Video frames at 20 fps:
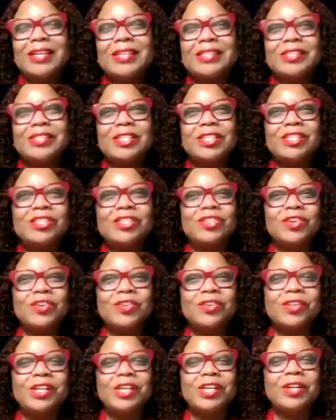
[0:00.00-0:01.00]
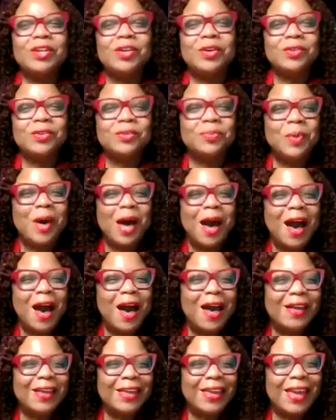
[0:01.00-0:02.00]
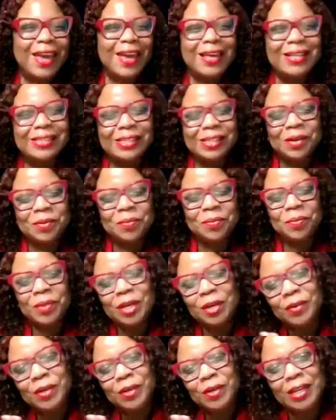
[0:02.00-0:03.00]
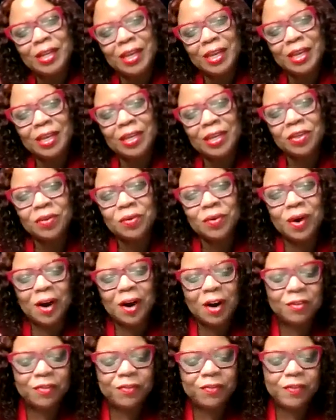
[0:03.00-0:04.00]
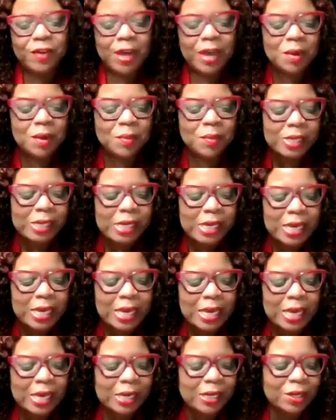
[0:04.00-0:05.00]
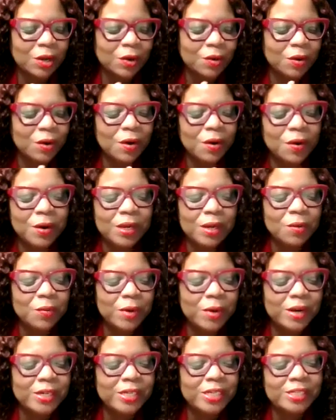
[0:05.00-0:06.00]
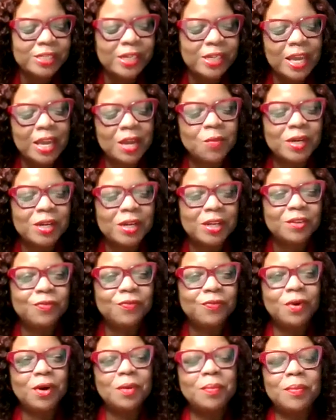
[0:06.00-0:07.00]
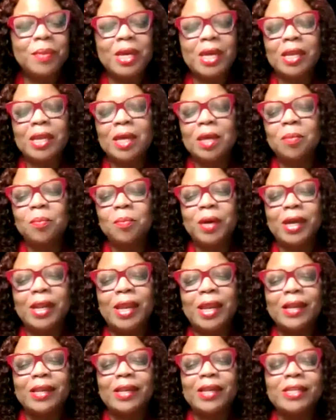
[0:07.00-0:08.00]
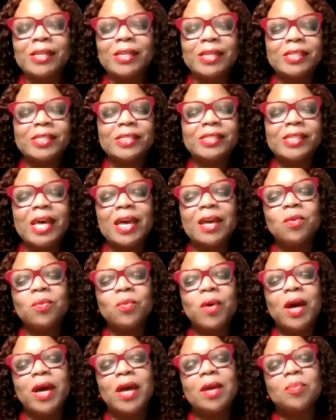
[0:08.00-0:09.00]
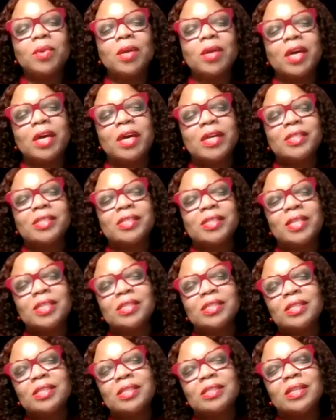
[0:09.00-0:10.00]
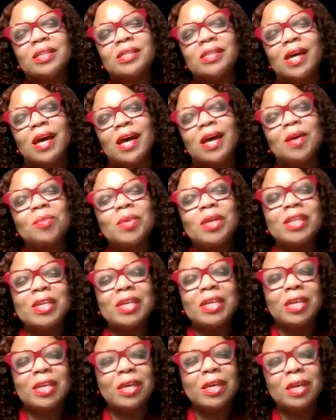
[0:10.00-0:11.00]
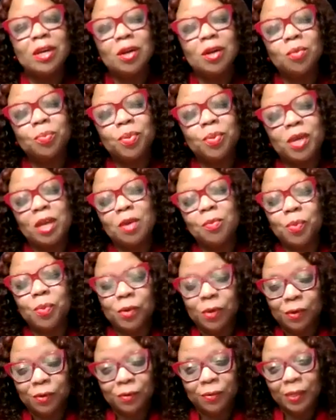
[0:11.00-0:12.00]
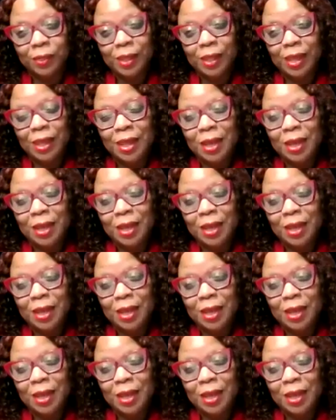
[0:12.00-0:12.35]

the Sister Leaders podcast community. You are family, and don't go anywhere. Just hang with us for a minute. But I need to segue because this is the time of the year, people,